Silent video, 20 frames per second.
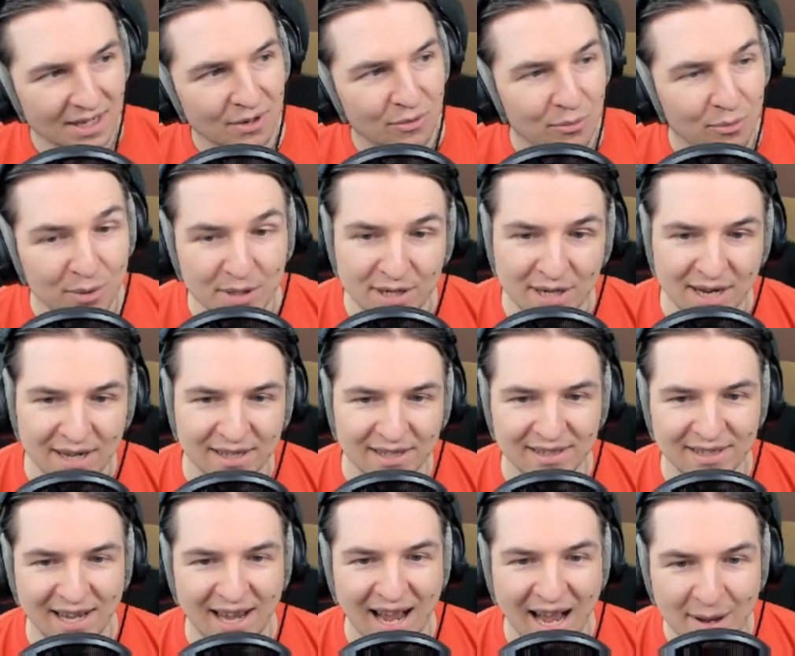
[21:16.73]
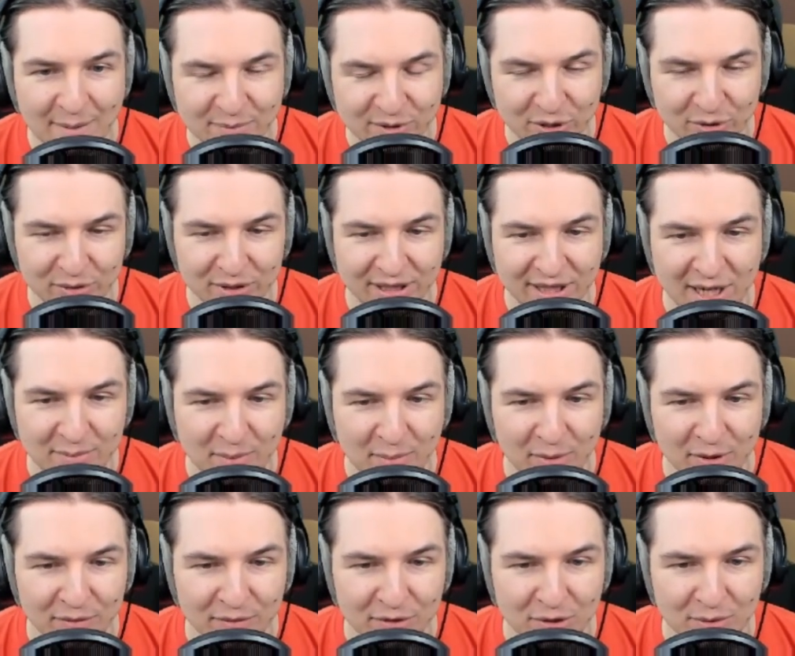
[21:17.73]
We are absolutely
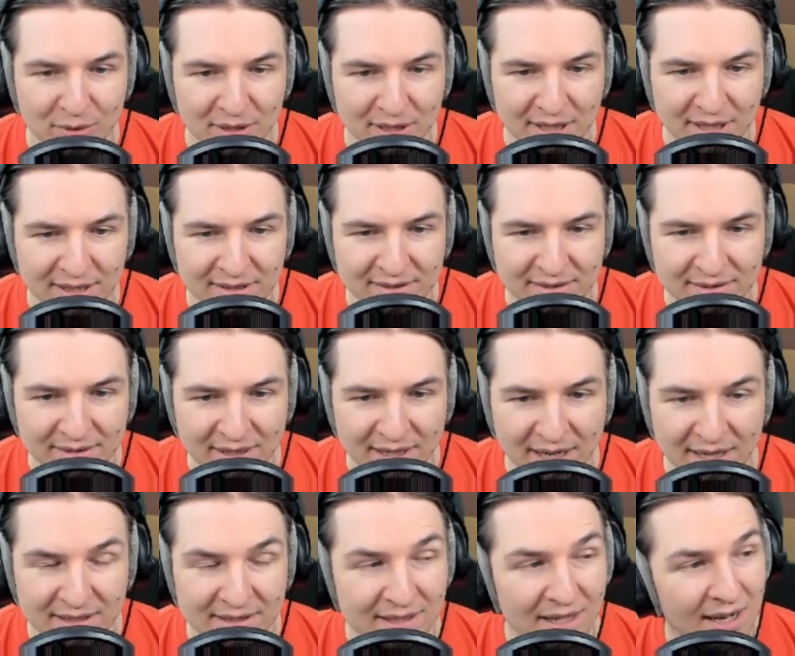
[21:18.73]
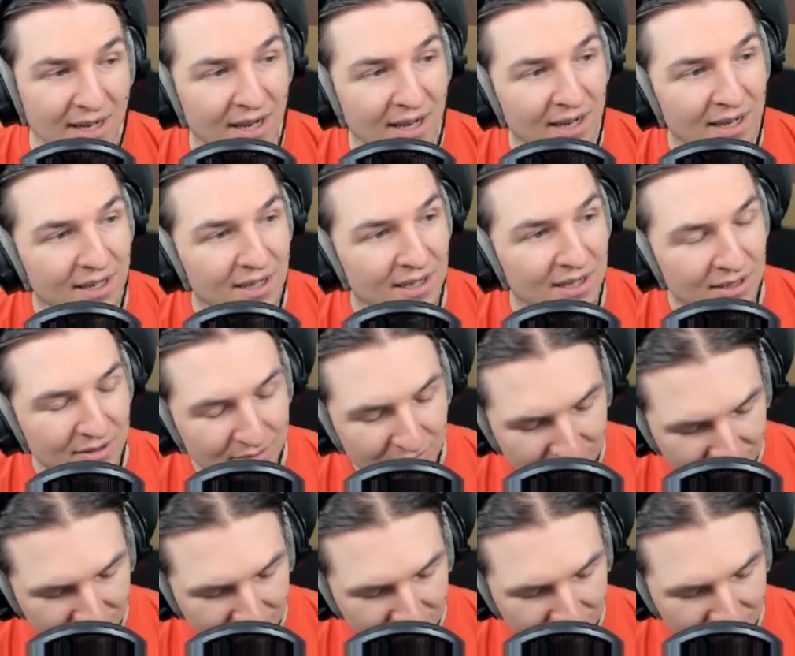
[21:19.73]
capable of doing it, as I